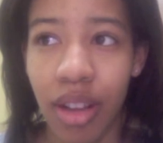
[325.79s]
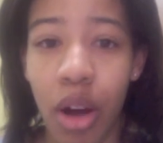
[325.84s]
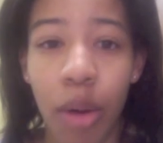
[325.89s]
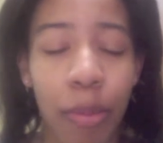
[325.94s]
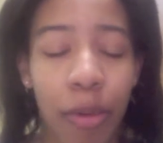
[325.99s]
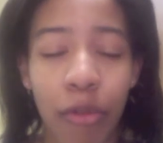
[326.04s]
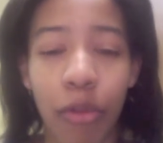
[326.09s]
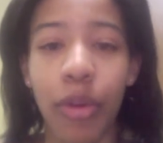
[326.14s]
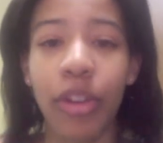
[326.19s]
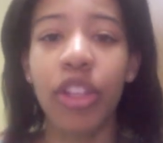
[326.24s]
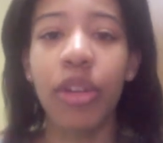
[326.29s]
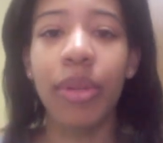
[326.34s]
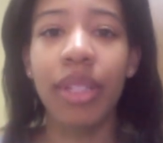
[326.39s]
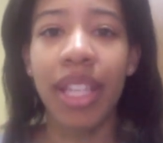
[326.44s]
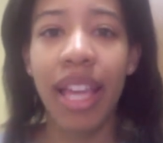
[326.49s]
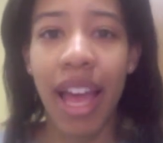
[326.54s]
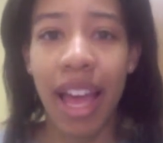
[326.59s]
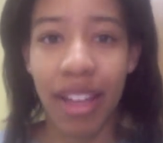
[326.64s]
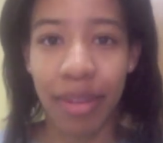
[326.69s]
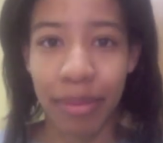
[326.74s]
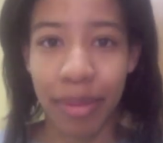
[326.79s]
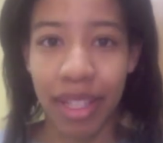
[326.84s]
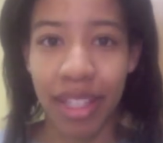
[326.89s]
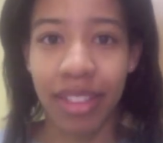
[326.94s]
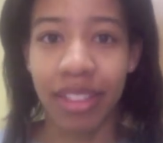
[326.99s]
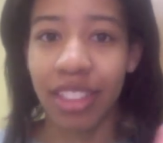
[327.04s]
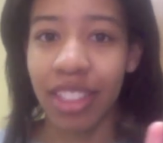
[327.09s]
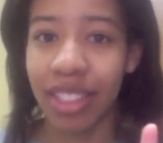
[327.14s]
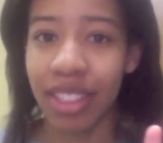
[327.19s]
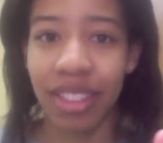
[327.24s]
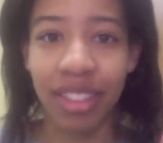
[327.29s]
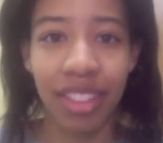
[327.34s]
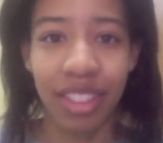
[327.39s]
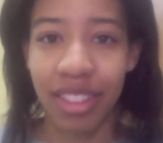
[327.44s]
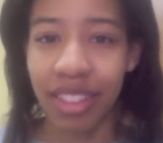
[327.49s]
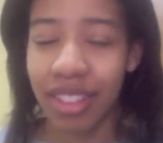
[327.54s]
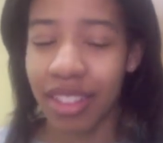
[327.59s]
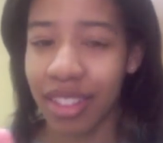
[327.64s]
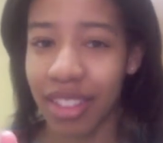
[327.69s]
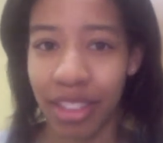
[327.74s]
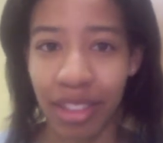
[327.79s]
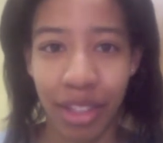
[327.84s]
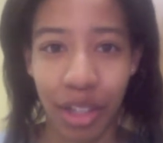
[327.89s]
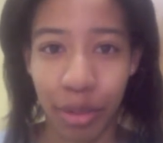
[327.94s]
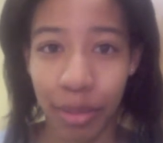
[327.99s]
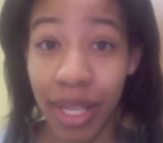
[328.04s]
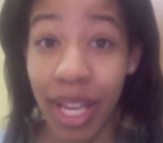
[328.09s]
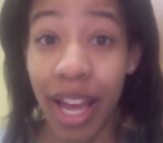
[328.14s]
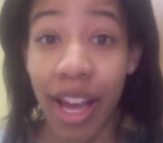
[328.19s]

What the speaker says: Before you attack me, just hear me